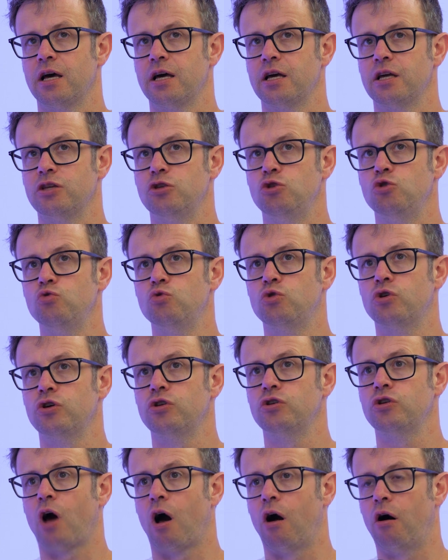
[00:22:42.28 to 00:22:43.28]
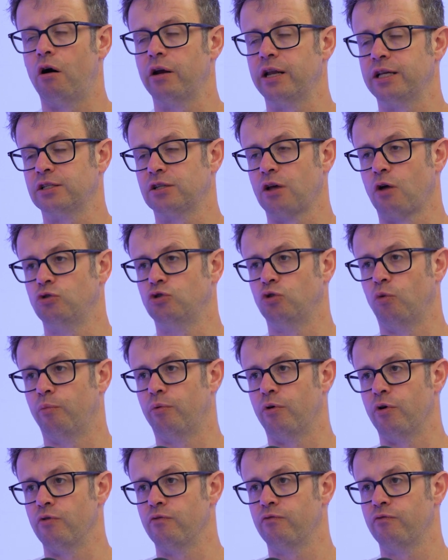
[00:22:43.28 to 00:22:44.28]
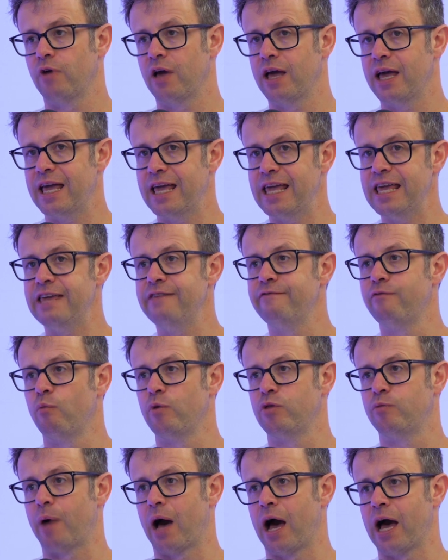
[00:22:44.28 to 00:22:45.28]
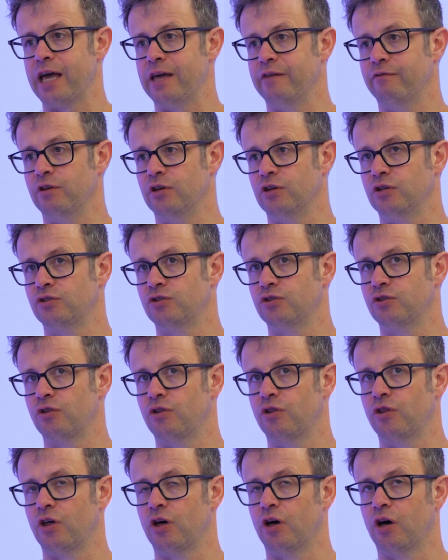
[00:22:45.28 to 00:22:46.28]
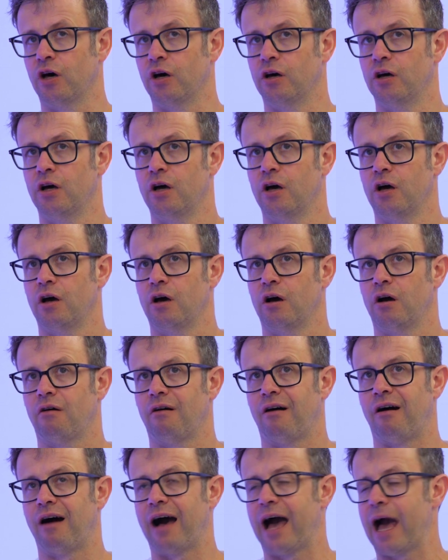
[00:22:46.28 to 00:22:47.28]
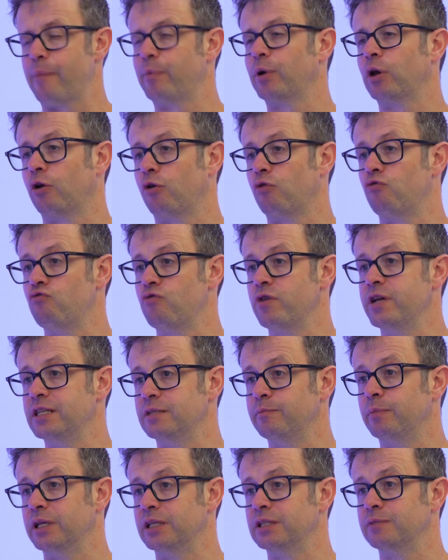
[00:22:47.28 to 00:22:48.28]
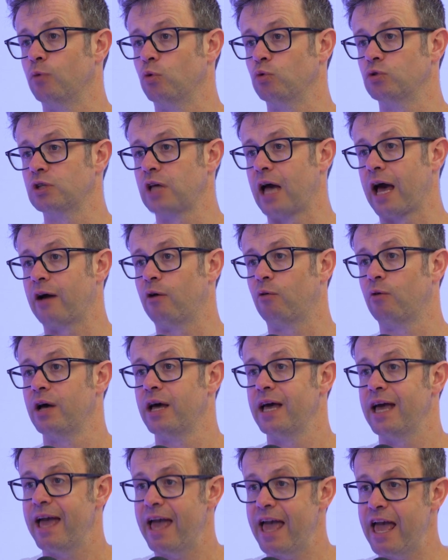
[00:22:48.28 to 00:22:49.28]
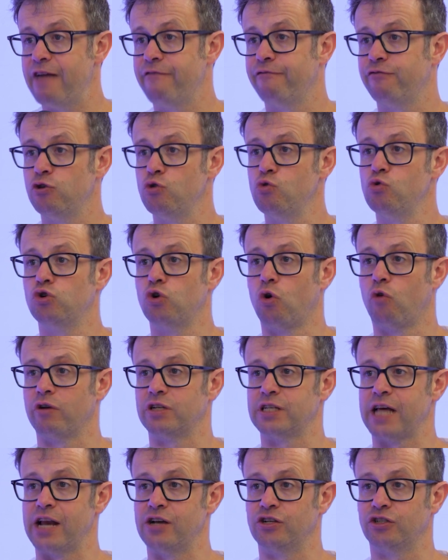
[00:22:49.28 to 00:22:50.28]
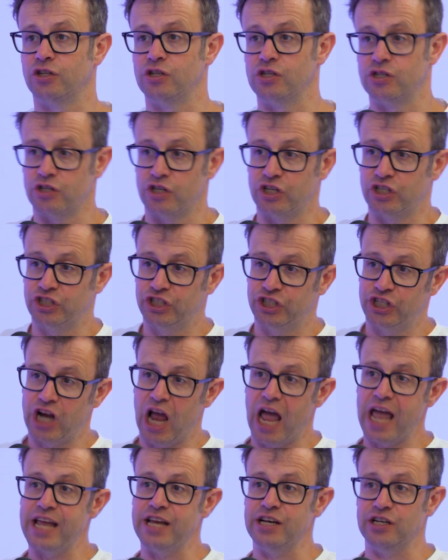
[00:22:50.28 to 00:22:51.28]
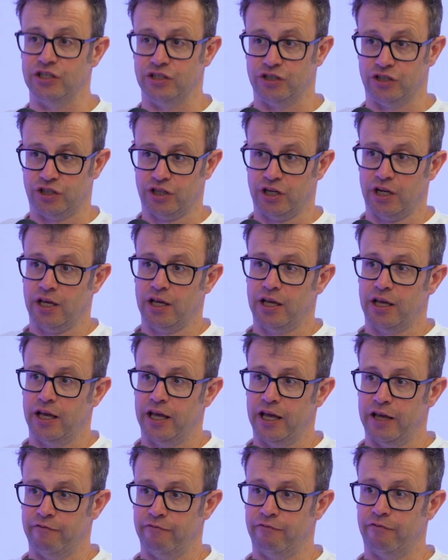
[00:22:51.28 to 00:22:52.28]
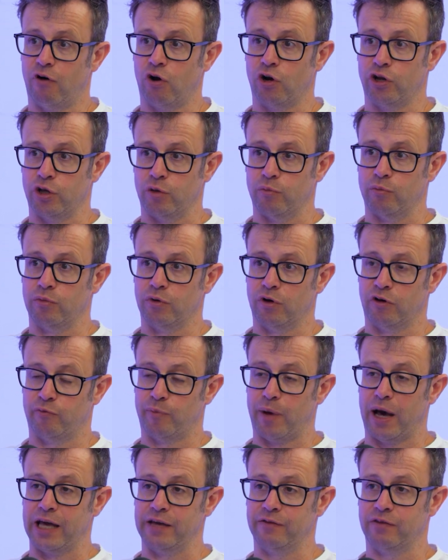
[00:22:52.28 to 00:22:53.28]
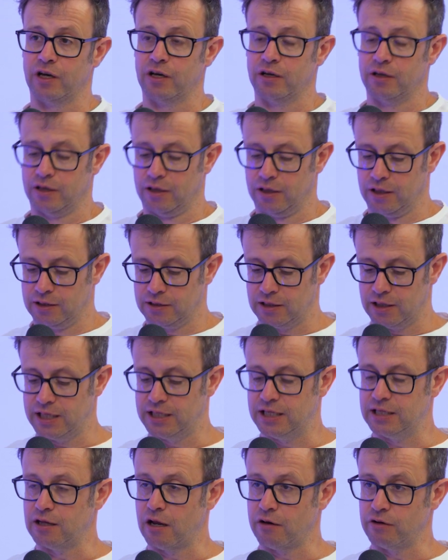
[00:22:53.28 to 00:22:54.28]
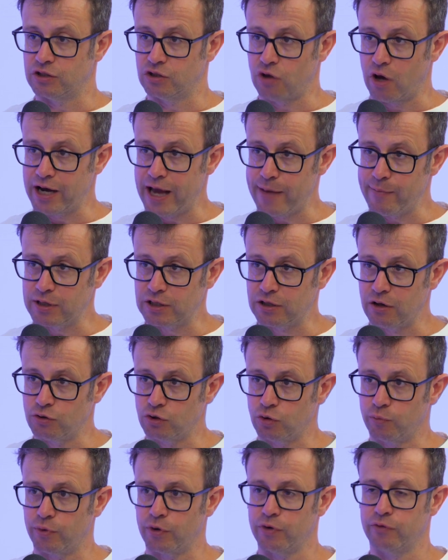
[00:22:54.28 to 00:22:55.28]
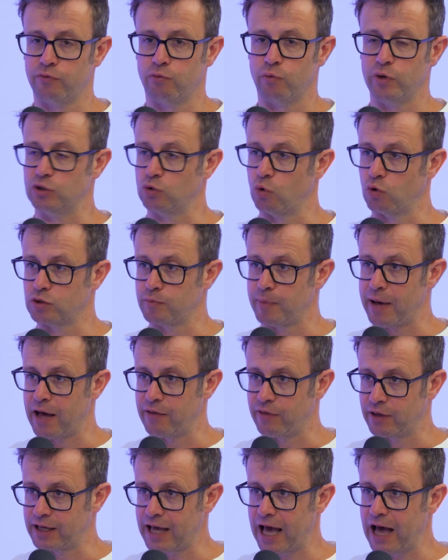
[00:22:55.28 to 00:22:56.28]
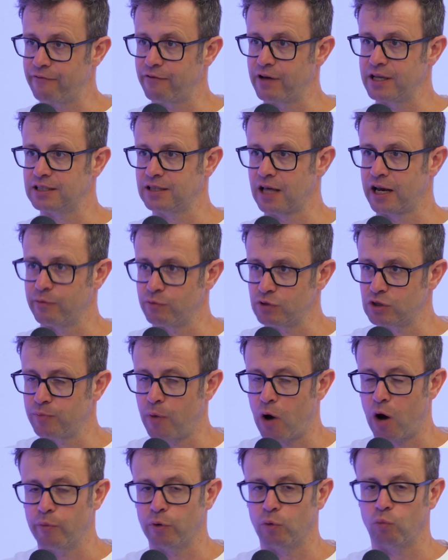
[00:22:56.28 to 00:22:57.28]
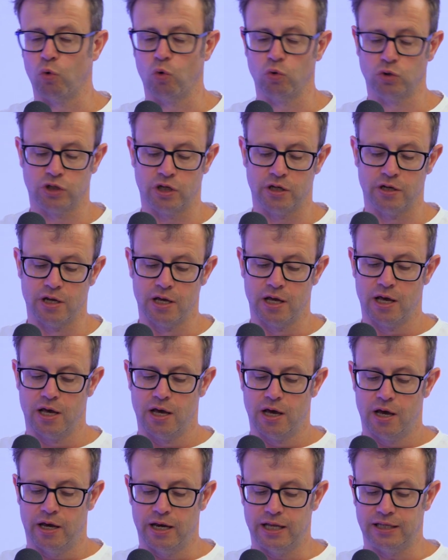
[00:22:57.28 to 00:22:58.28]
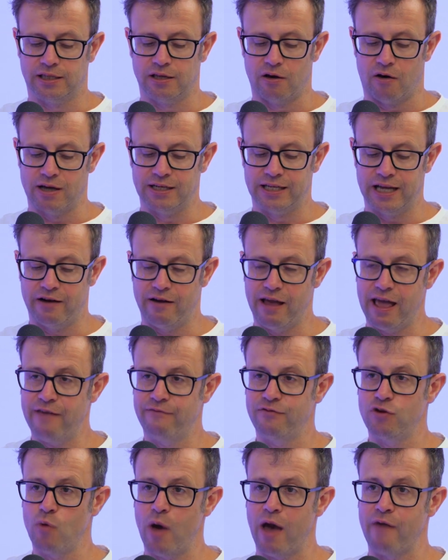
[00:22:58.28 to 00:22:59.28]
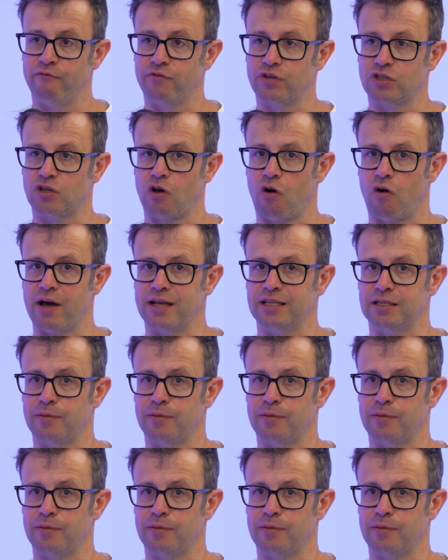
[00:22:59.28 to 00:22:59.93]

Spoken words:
you can harness social proof even with behaviours that are happening on a reasonably small scale if you draw attention to the change in volume of behaviour. So this is known as dynamic social proof. We talked about the cafe study with Sparkman and Walton. And it's the idea if you emphasise a